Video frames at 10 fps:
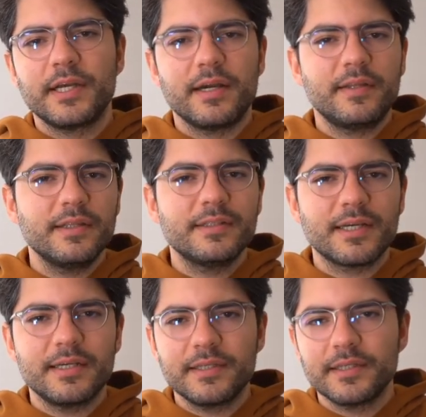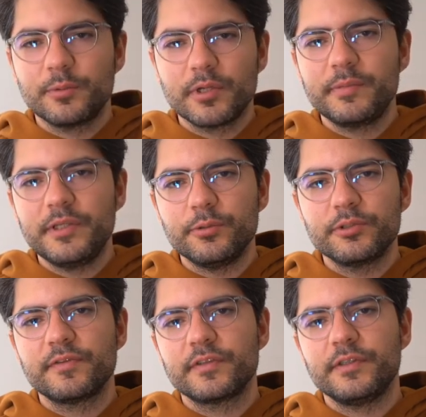I think this idea will be
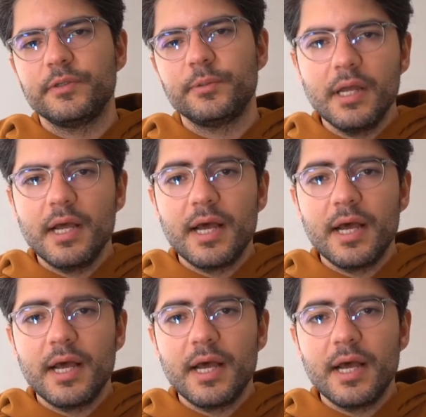useful to you.